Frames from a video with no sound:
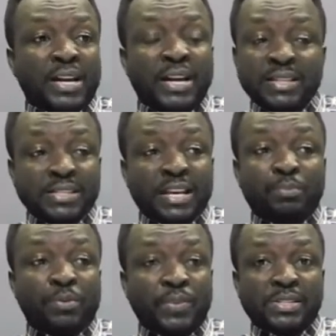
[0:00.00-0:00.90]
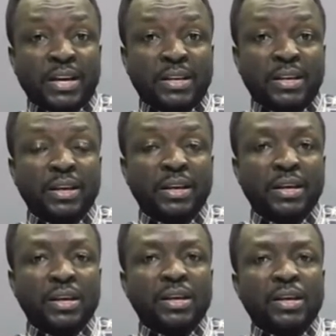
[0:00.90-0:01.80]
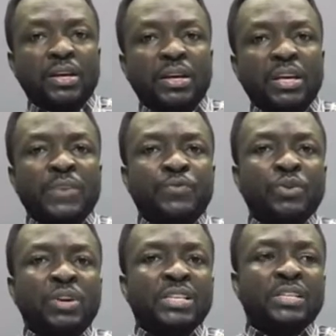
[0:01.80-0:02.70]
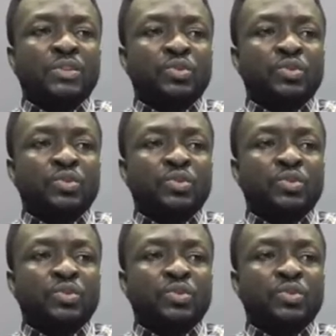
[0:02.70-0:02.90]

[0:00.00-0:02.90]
I can just start prophesying. If you listen